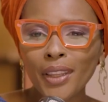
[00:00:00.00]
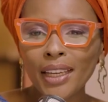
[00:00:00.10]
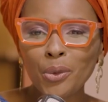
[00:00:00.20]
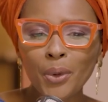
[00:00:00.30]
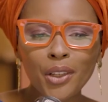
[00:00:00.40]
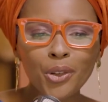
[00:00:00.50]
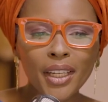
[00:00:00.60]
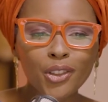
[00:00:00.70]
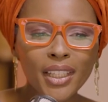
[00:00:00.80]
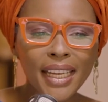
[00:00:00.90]
that when you
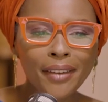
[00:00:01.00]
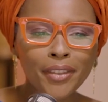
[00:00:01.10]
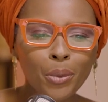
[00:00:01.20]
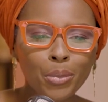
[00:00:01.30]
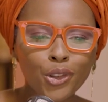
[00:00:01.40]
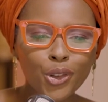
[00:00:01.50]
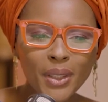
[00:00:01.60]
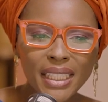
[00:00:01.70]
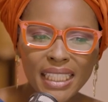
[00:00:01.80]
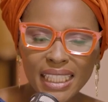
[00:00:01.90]
actually have the
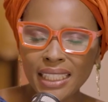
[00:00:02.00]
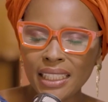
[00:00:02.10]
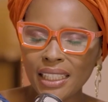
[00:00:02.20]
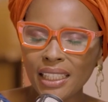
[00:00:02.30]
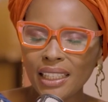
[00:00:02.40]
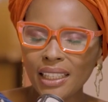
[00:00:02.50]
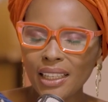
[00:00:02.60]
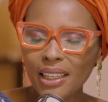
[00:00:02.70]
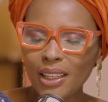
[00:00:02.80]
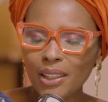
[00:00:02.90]
opportunity
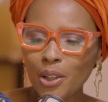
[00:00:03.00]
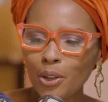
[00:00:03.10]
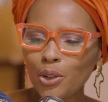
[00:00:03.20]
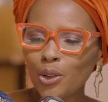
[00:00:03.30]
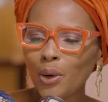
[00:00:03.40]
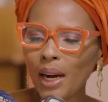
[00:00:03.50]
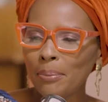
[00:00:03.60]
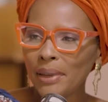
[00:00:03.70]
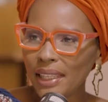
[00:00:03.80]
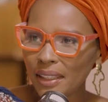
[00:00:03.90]
to
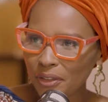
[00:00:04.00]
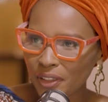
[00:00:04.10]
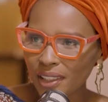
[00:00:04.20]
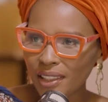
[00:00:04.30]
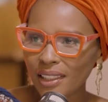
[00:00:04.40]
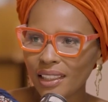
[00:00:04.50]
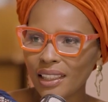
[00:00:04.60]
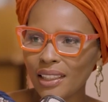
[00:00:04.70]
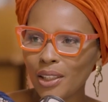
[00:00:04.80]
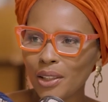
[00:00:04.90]
uplift,
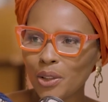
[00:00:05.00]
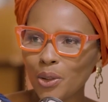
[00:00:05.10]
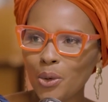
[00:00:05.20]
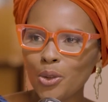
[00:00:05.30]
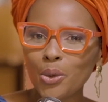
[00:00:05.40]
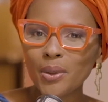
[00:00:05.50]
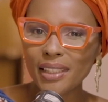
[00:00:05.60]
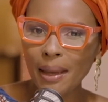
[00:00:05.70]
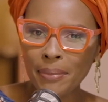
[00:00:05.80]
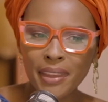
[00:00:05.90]
to do
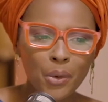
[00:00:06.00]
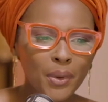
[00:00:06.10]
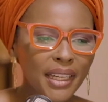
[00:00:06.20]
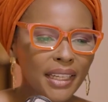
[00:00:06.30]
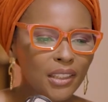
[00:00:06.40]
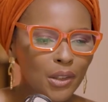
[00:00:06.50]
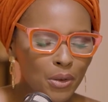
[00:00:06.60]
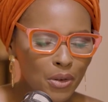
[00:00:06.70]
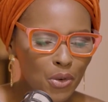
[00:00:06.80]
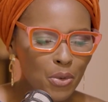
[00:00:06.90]
something, whether it's
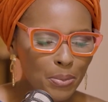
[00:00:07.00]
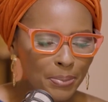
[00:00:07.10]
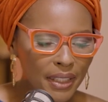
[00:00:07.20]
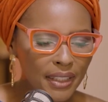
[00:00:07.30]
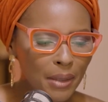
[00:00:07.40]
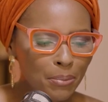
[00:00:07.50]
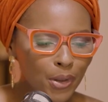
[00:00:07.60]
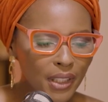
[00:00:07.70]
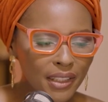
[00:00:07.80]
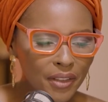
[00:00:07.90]
through building
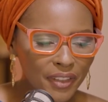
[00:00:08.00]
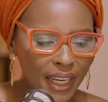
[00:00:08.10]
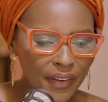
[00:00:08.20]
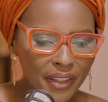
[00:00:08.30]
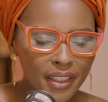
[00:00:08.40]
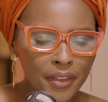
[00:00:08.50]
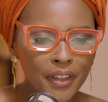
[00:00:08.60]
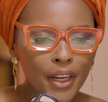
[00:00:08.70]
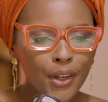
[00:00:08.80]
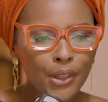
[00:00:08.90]
positive narrative,
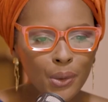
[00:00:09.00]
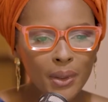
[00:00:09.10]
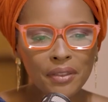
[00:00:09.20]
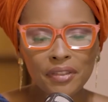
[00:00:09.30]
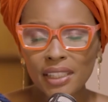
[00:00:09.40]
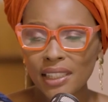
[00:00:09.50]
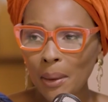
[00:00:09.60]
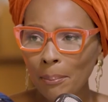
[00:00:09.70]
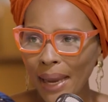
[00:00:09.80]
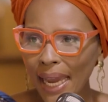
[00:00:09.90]
through
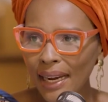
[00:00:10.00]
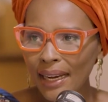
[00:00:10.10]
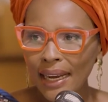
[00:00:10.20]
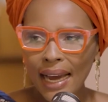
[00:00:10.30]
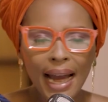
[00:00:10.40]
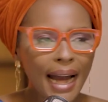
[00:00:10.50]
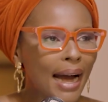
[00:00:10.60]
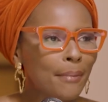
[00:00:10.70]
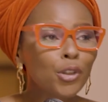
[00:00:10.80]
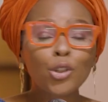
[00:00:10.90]
investing back,
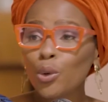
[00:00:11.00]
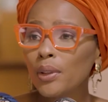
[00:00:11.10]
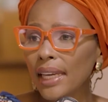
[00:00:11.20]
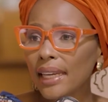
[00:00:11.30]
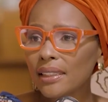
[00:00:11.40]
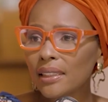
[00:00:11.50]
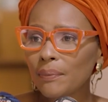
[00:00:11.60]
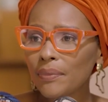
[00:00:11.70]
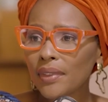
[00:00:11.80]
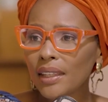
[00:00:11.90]
you do that.
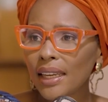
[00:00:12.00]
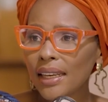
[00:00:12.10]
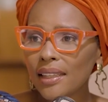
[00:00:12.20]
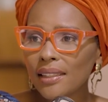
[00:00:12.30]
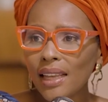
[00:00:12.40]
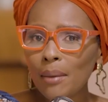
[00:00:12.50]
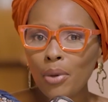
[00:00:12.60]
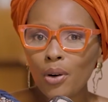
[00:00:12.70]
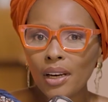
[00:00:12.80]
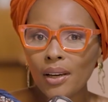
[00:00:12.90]
It is
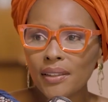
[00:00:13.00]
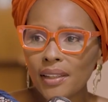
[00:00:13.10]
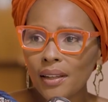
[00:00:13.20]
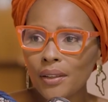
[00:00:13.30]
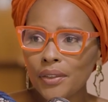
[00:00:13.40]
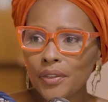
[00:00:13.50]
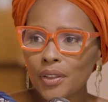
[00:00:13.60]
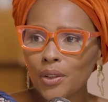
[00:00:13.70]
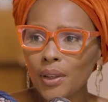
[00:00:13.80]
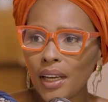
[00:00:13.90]
upon ourselves
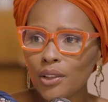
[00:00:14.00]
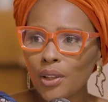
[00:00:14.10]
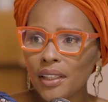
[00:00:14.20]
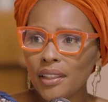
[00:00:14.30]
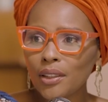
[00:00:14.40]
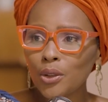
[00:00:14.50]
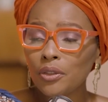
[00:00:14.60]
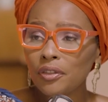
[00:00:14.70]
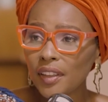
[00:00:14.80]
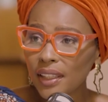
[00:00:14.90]
to actually to
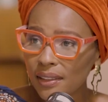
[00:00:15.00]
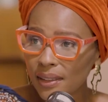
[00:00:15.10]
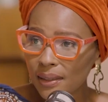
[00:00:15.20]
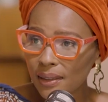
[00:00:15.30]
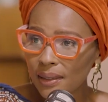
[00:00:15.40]
fix